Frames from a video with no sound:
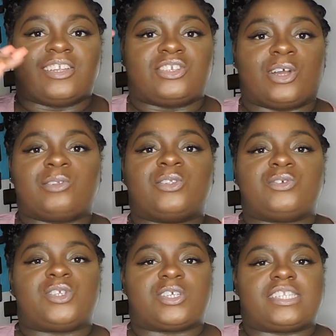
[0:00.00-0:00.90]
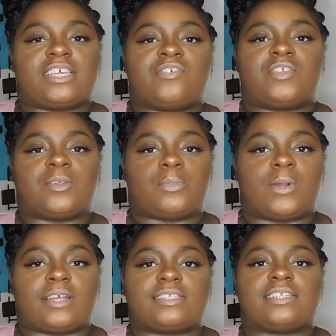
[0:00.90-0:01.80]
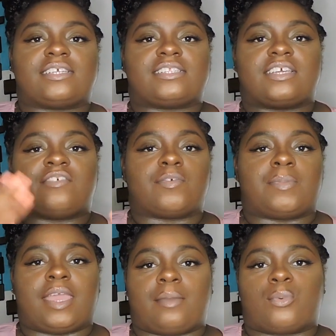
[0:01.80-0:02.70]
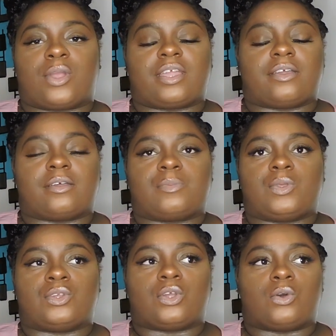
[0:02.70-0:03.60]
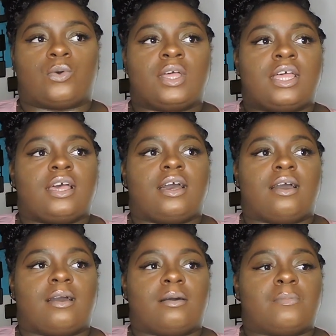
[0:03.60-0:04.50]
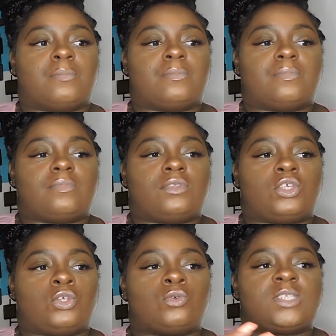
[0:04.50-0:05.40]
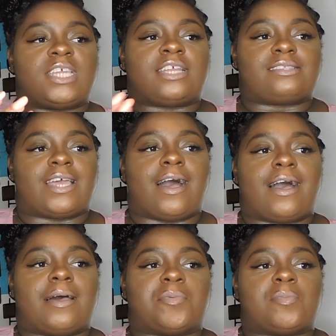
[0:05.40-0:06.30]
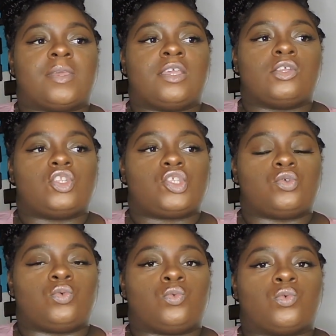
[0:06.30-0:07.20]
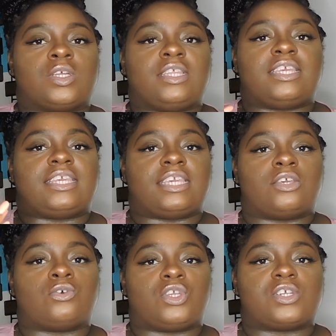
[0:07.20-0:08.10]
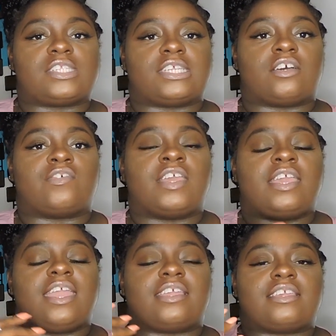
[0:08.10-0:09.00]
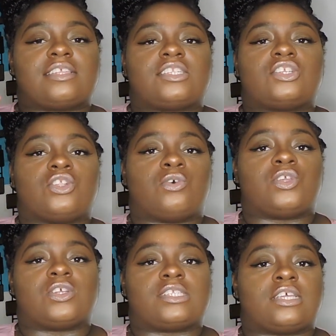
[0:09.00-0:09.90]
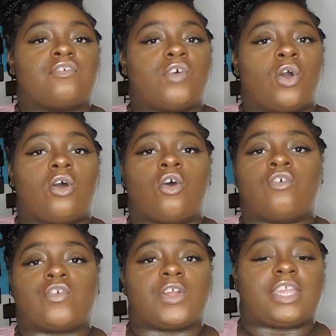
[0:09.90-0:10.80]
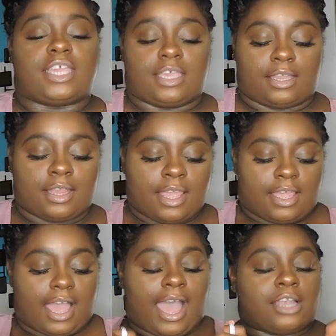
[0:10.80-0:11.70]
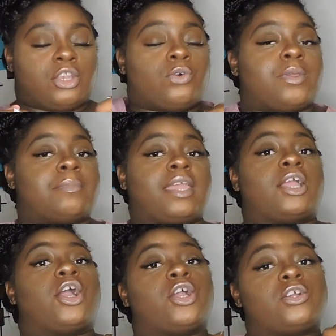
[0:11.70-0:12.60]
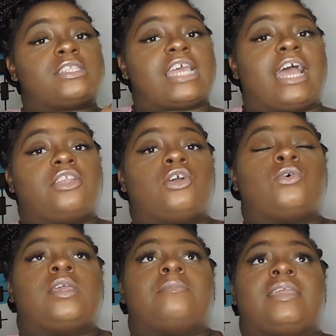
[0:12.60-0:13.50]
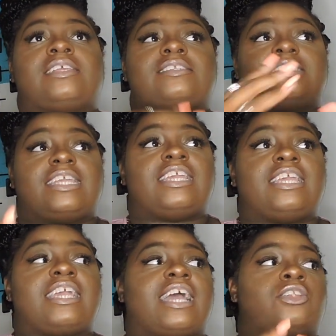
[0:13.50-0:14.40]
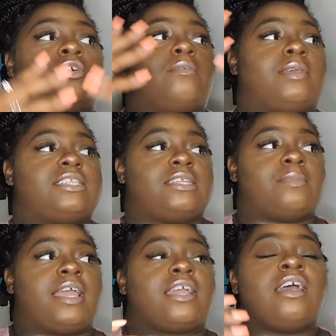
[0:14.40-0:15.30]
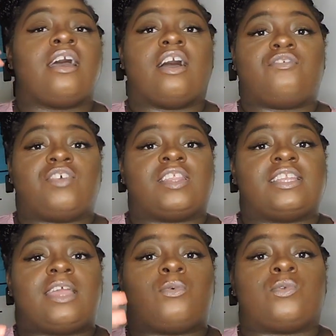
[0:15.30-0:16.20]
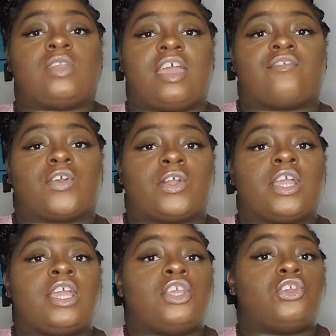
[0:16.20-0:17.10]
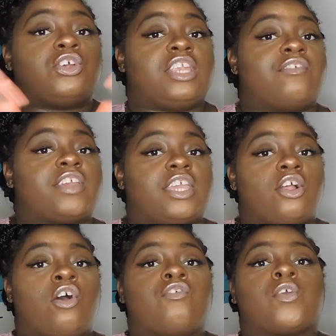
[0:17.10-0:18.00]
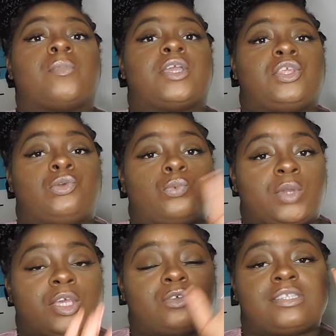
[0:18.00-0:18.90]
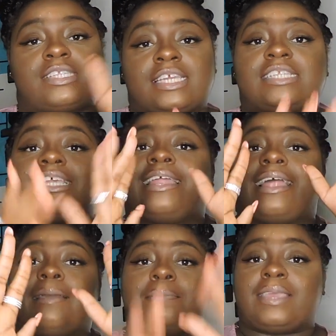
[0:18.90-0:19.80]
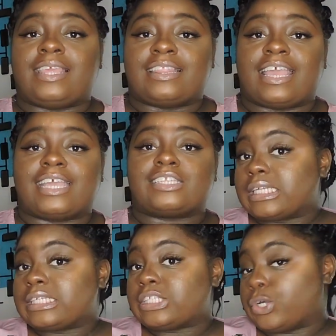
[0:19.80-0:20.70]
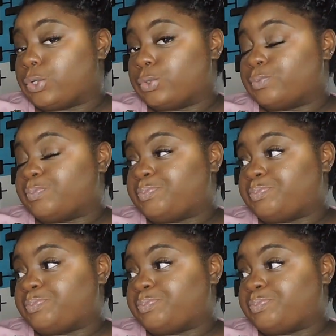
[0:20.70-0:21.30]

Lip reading: don't lose yourself in the process of a bad breakup. You know, use that time to really heal yourself and get to know yourself all over again. I know it may hurt. I know it may sting. I know it may seem like a feeling that you'll never get over, but you will, sis, and I mean that. So